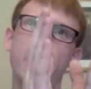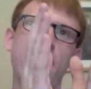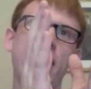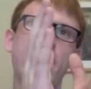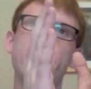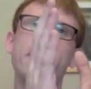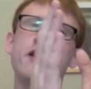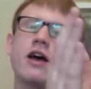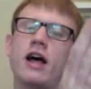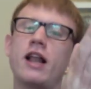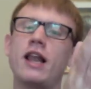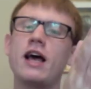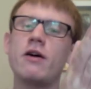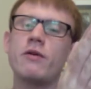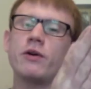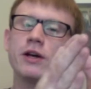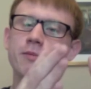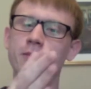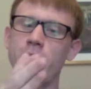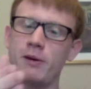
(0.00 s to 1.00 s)
in
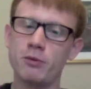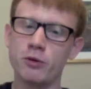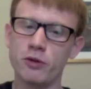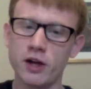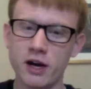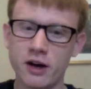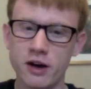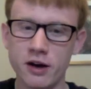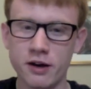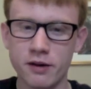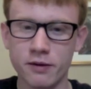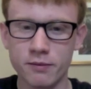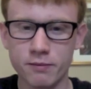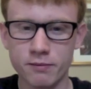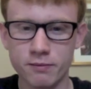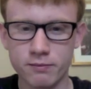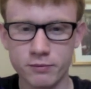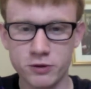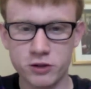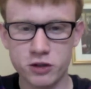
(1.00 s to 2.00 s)
allowing people that are
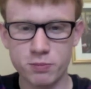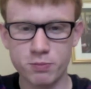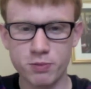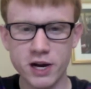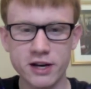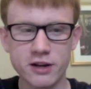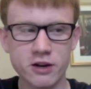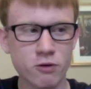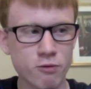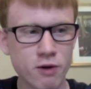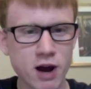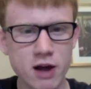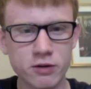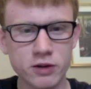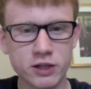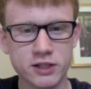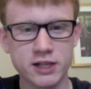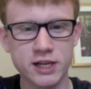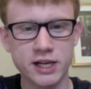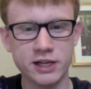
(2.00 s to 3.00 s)
spread around
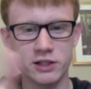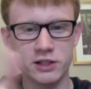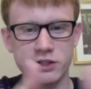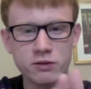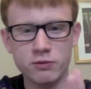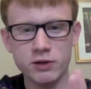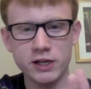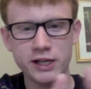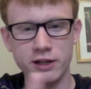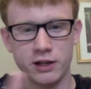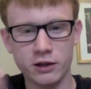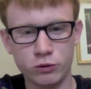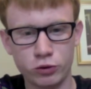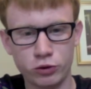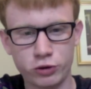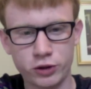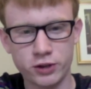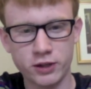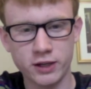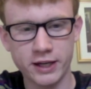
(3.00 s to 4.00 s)
the stage in a really
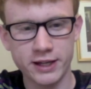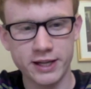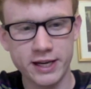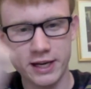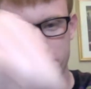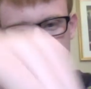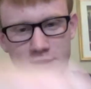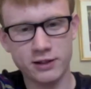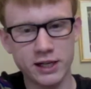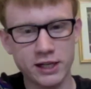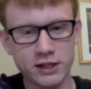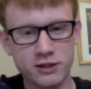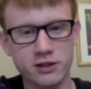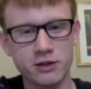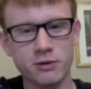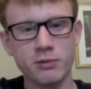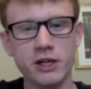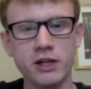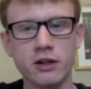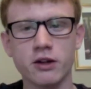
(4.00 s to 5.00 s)
like that, and the stage in
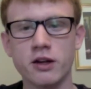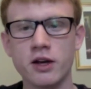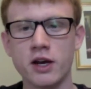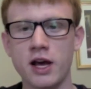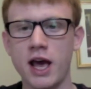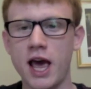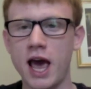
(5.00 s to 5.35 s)
the middle,